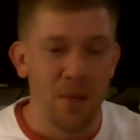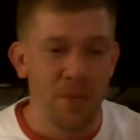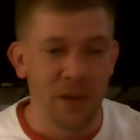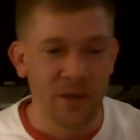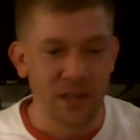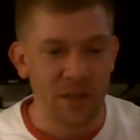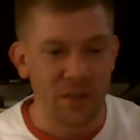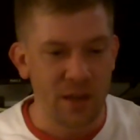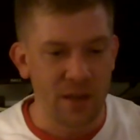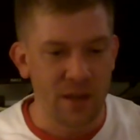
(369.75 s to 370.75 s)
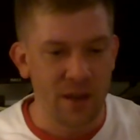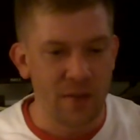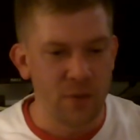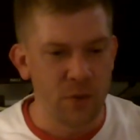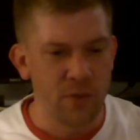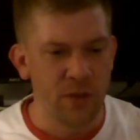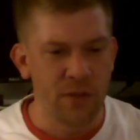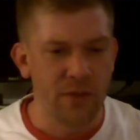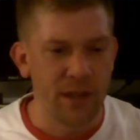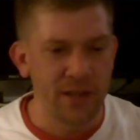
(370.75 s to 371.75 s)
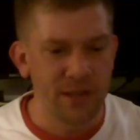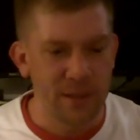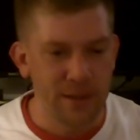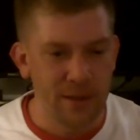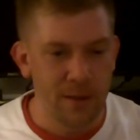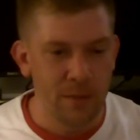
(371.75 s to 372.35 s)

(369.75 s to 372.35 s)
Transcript: because I think I've sort of found that that's the